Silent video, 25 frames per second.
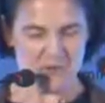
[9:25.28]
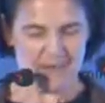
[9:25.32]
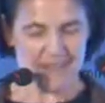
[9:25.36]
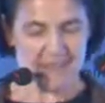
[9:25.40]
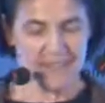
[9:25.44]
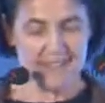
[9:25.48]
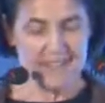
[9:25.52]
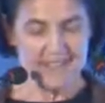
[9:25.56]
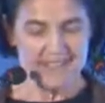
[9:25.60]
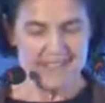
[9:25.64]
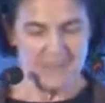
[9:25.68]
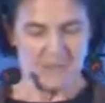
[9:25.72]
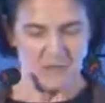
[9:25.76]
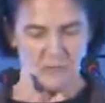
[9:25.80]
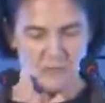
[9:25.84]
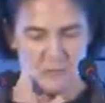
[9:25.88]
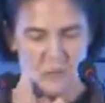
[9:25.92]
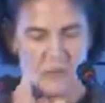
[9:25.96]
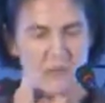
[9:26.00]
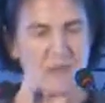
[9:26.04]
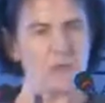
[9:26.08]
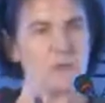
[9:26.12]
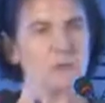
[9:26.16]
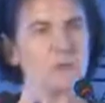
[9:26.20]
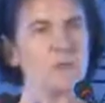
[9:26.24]
guess
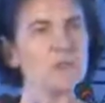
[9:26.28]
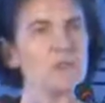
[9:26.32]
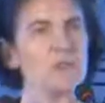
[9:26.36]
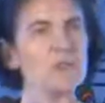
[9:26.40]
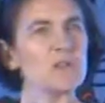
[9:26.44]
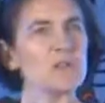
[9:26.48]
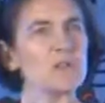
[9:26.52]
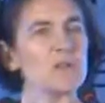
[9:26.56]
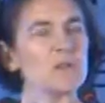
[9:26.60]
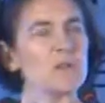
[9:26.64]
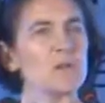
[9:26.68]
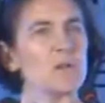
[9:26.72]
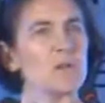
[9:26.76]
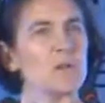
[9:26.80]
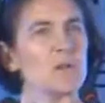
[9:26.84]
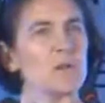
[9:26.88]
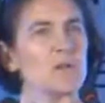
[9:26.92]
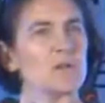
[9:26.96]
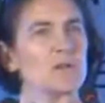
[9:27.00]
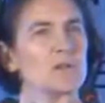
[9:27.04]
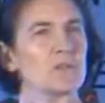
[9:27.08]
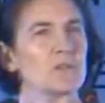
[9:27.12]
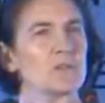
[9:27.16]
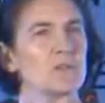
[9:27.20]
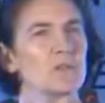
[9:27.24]
one of the first
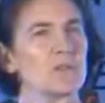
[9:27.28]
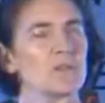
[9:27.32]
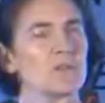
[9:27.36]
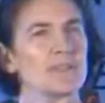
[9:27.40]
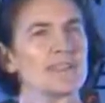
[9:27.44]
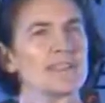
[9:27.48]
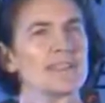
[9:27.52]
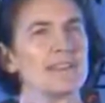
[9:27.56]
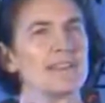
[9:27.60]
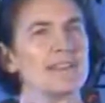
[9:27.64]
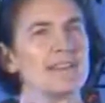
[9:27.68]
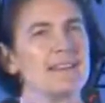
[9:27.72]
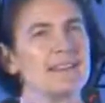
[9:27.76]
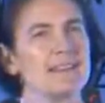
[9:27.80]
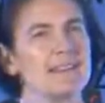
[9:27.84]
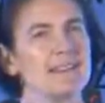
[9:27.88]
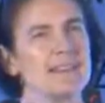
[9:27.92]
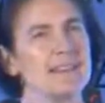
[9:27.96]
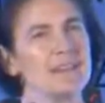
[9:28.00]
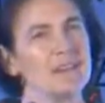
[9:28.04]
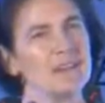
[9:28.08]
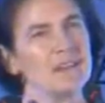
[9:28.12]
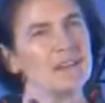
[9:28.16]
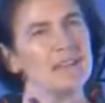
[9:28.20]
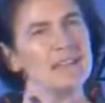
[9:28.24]
reports or
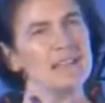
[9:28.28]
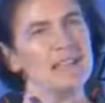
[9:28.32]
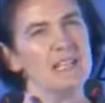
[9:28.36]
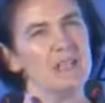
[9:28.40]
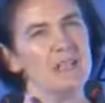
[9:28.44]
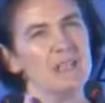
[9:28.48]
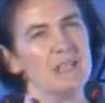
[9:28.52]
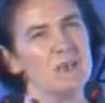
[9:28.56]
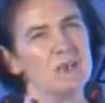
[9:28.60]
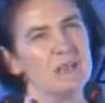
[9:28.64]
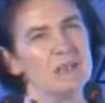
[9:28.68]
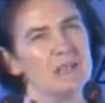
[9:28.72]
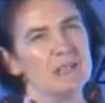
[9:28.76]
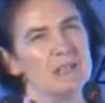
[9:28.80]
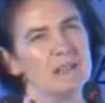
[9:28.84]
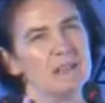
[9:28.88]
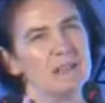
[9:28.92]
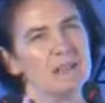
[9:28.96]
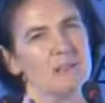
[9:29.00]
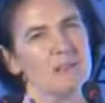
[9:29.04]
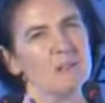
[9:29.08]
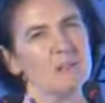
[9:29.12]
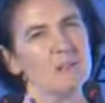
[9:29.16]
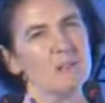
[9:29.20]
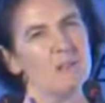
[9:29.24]
studies on the emerging
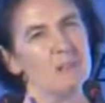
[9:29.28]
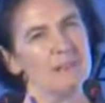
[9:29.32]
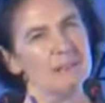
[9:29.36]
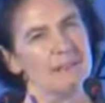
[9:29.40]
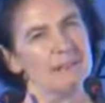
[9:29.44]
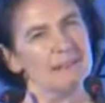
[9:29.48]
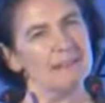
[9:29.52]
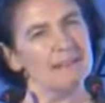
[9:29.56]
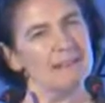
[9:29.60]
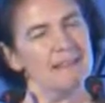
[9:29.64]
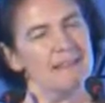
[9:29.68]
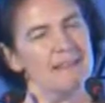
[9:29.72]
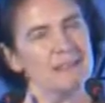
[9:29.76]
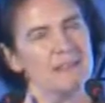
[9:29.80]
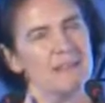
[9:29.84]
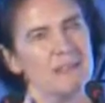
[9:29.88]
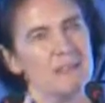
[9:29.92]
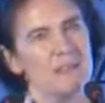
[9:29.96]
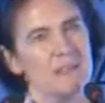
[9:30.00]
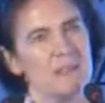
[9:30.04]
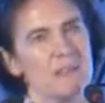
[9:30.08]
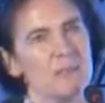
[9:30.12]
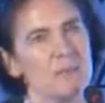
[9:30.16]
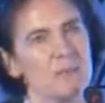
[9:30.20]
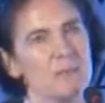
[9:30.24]
new mobility
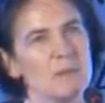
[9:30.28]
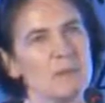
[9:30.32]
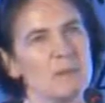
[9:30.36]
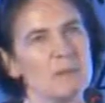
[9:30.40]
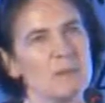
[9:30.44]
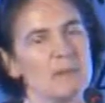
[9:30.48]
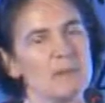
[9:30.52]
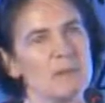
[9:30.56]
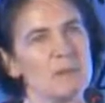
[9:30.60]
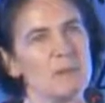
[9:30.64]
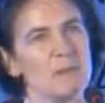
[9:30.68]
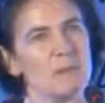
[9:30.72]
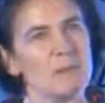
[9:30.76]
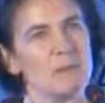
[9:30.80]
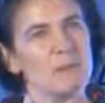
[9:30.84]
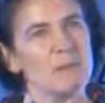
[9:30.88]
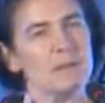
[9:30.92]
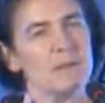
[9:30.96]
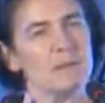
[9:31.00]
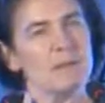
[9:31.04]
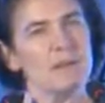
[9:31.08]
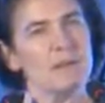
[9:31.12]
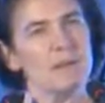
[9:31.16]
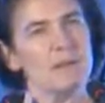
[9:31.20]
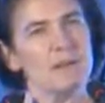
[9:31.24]
industry was in
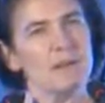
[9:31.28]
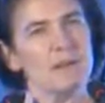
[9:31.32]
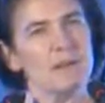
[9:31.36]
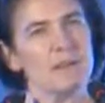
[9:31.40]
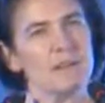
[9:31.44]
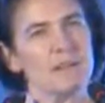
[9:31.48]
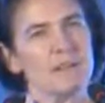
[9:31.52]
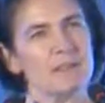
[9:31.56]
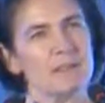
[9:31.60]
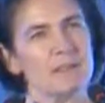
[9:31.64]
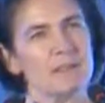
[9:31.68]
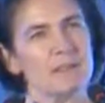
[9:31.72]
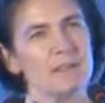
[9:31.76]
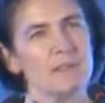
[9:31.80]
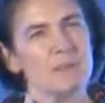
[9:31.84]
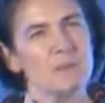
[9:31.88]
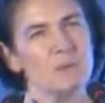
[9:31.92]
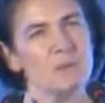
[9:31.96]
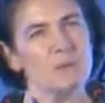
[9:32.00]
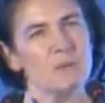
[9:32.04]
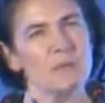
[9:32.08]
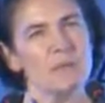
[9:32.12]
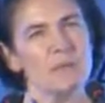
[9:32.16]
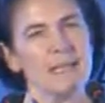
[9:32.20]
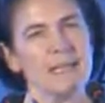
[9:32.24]

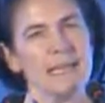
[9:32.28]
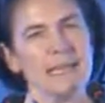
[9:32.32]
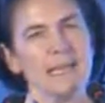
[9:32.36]
2002.